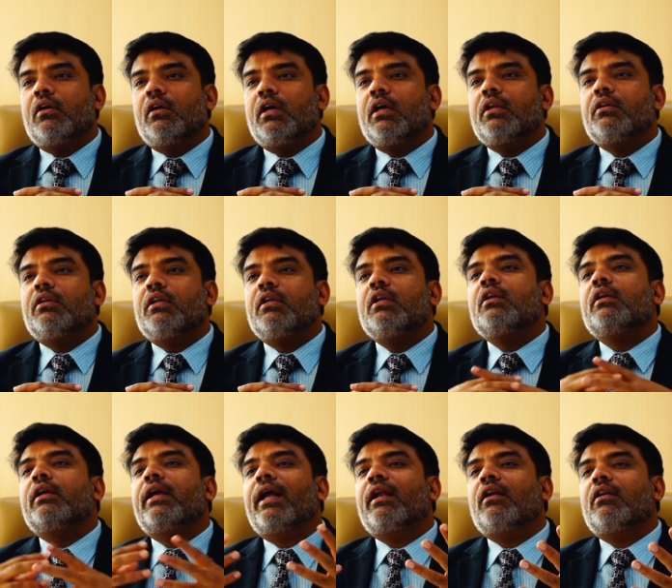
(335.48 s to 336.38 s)
it
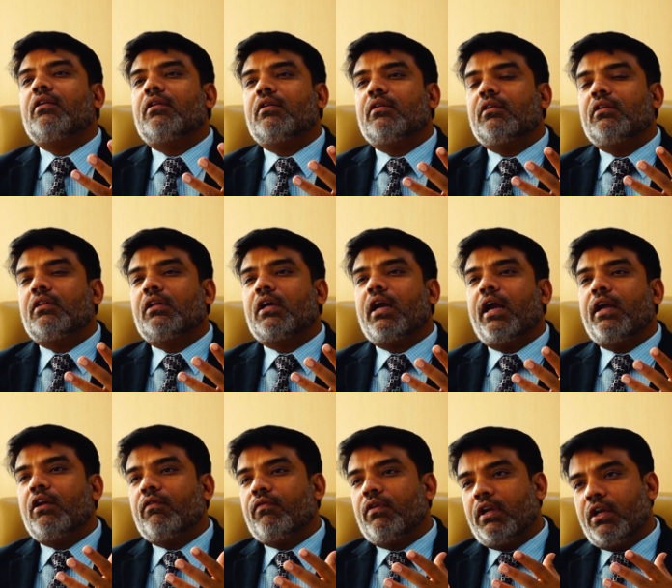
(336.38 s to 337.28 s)
didn't get uh, the
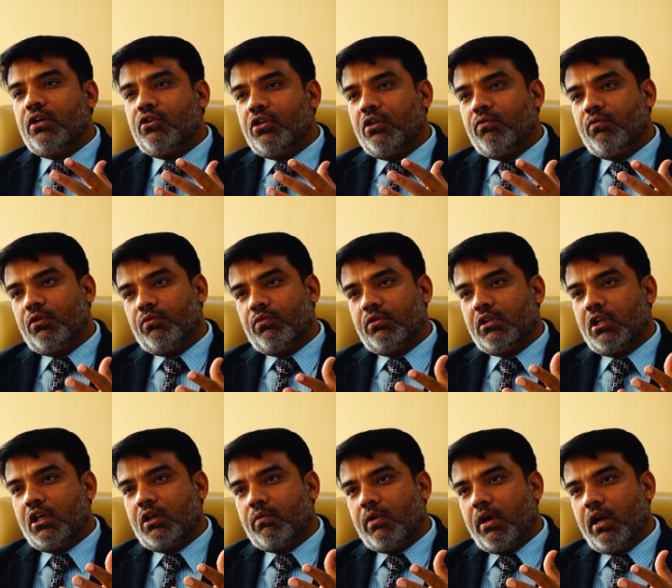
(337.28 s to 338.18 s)
kind of attention which was
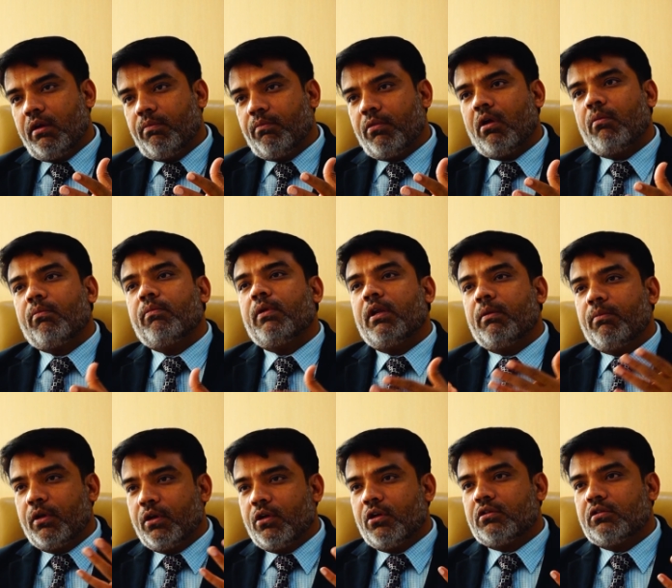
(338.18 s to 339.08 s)
required probably
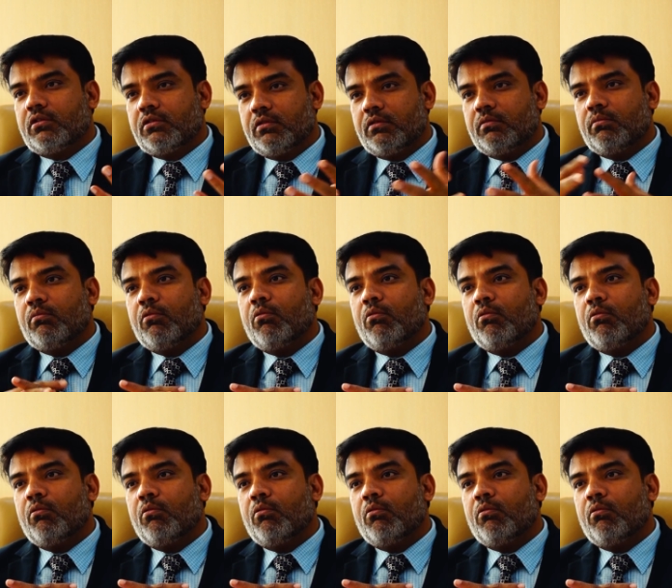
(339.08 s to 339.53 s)
because